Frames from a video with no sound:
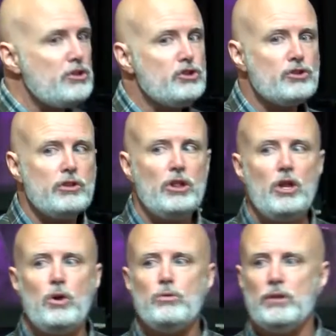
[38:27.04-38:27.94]

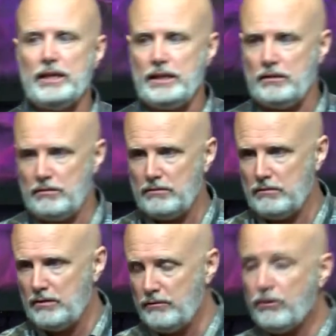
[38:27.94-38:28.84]
Slowly,
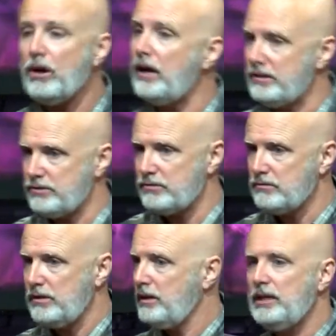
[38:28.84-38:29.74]
for us,
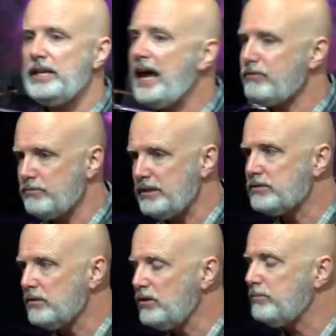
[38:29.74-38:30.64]
it didn't have to be
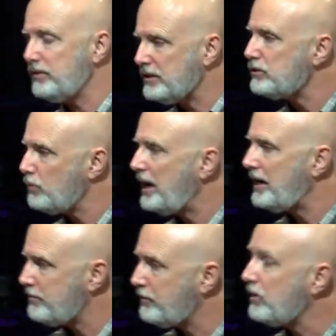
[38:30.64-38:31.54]
slow, but this is what
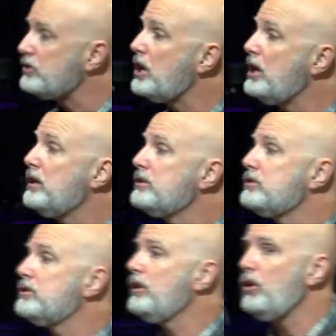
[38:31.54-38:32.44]
happened for us.
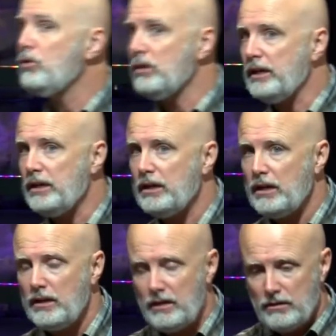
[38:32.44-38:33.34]
Slowly,
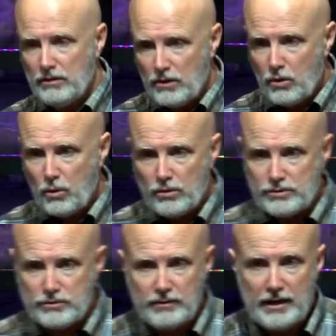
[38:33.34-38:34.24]
the
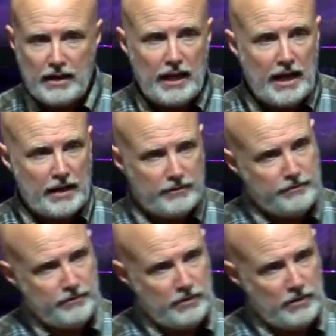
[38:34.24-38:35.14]
course of our
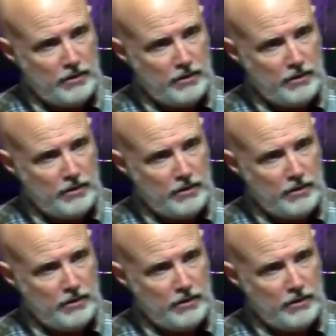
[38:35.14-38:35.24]
life